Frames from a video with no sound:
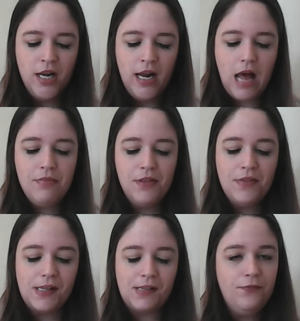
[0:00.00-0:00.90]
and then
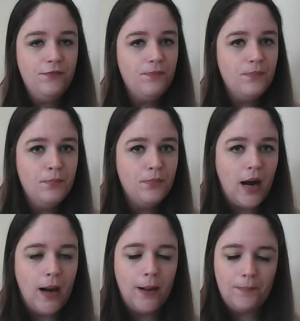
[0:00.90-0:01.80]

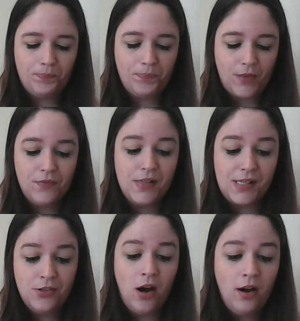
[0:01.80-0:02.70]
this
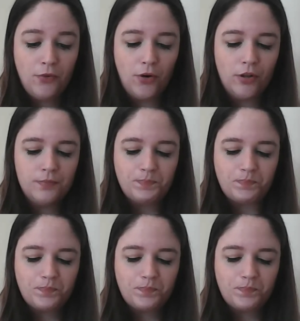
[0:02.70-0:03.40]
novel,